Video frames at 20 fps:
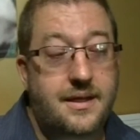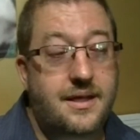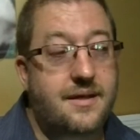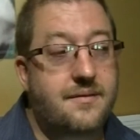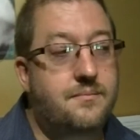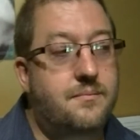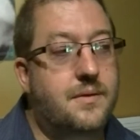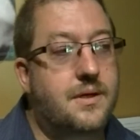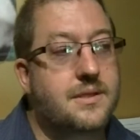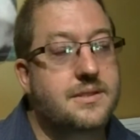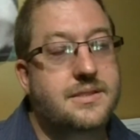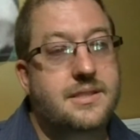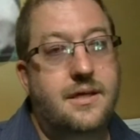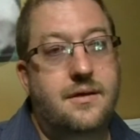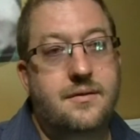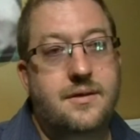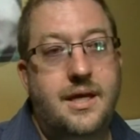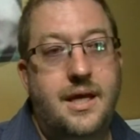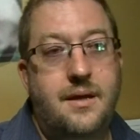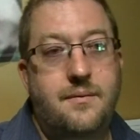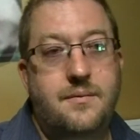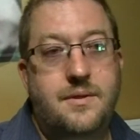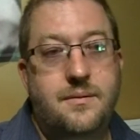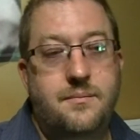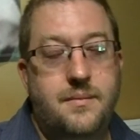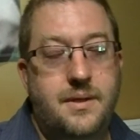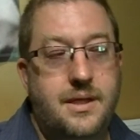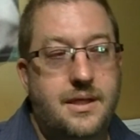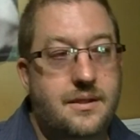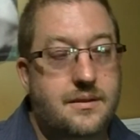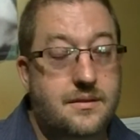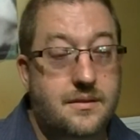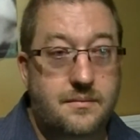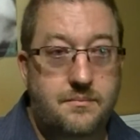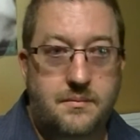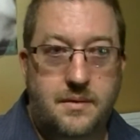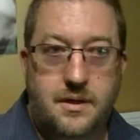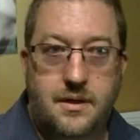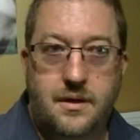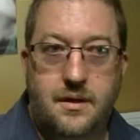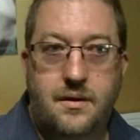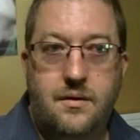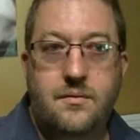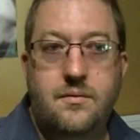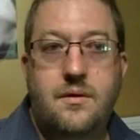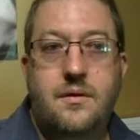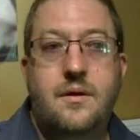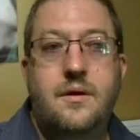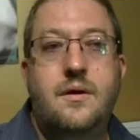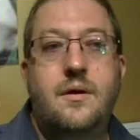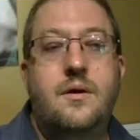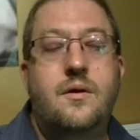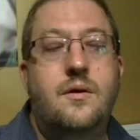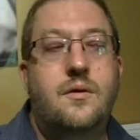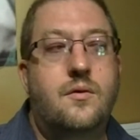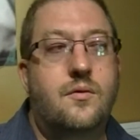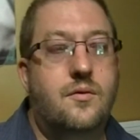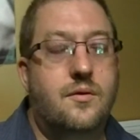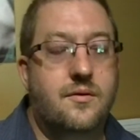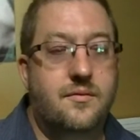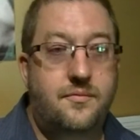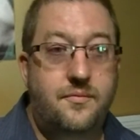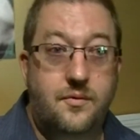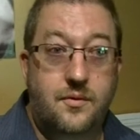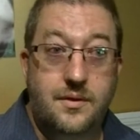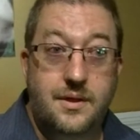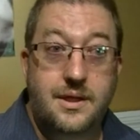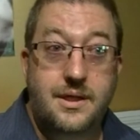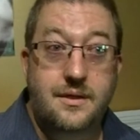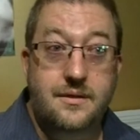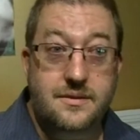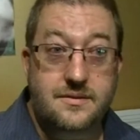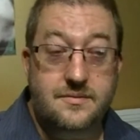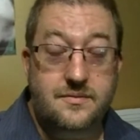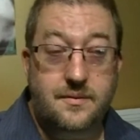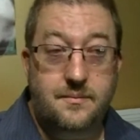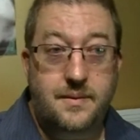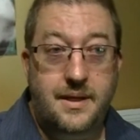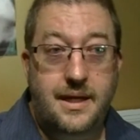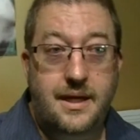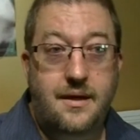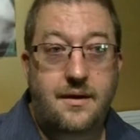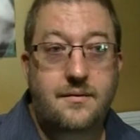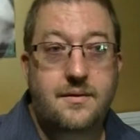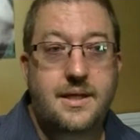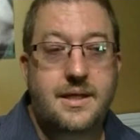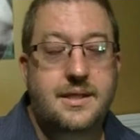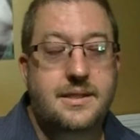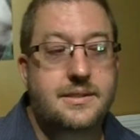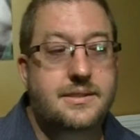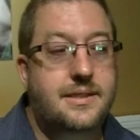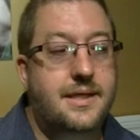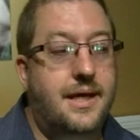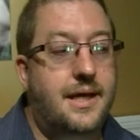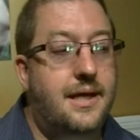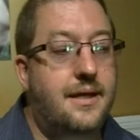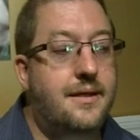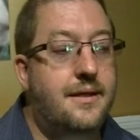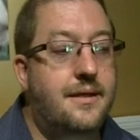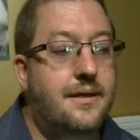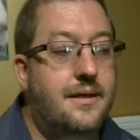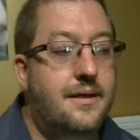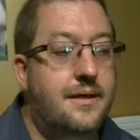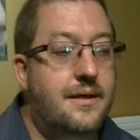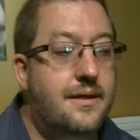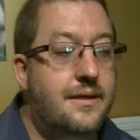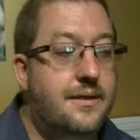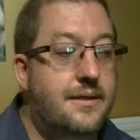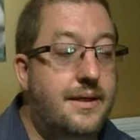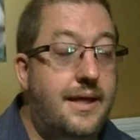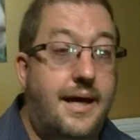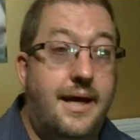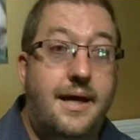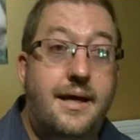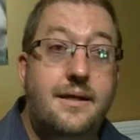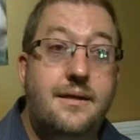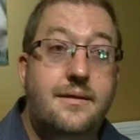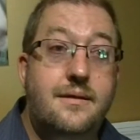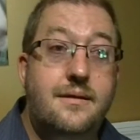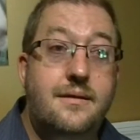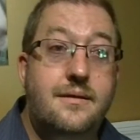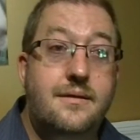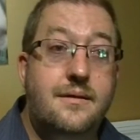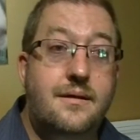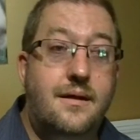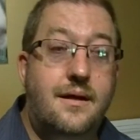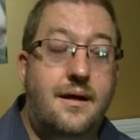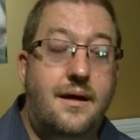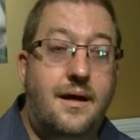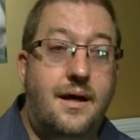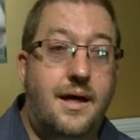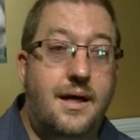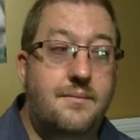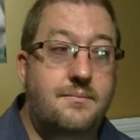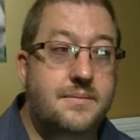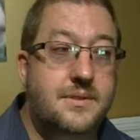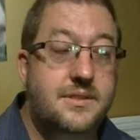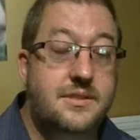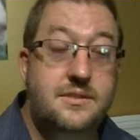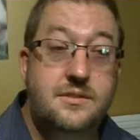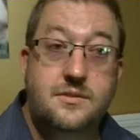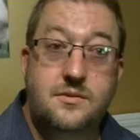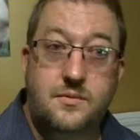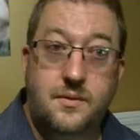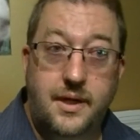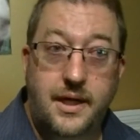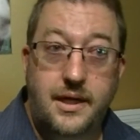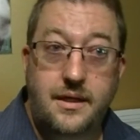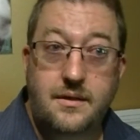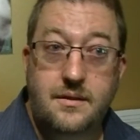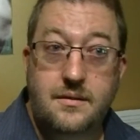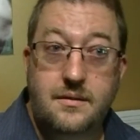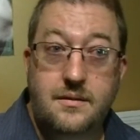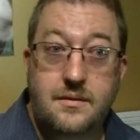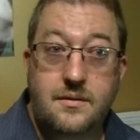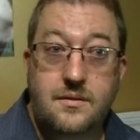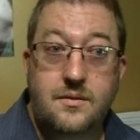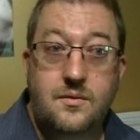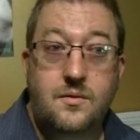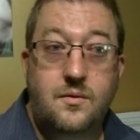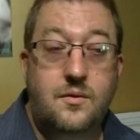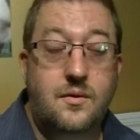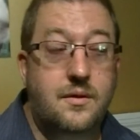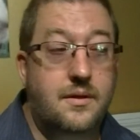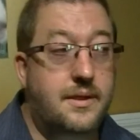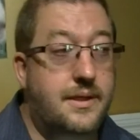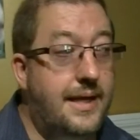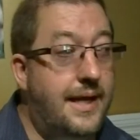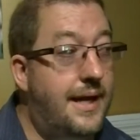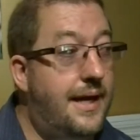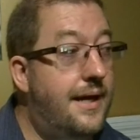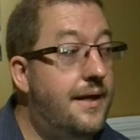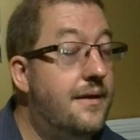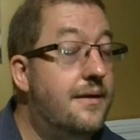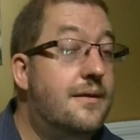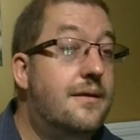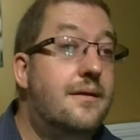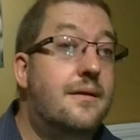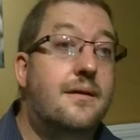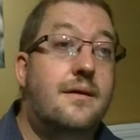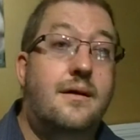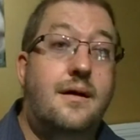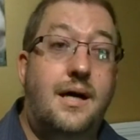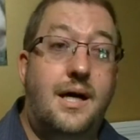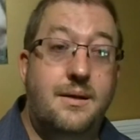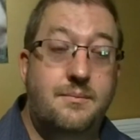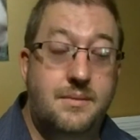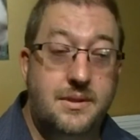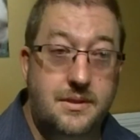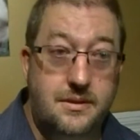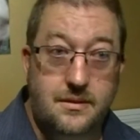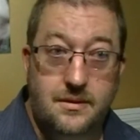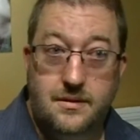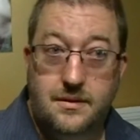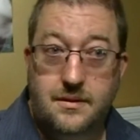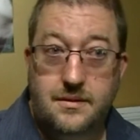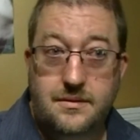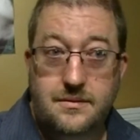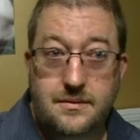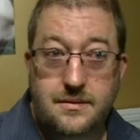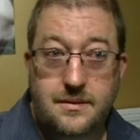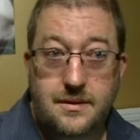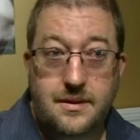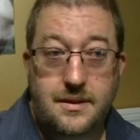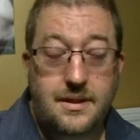If Marcel came to me tomorrow or 4 years from now and said, "Dad, I'm straight," or "Dad, I'm a girl,"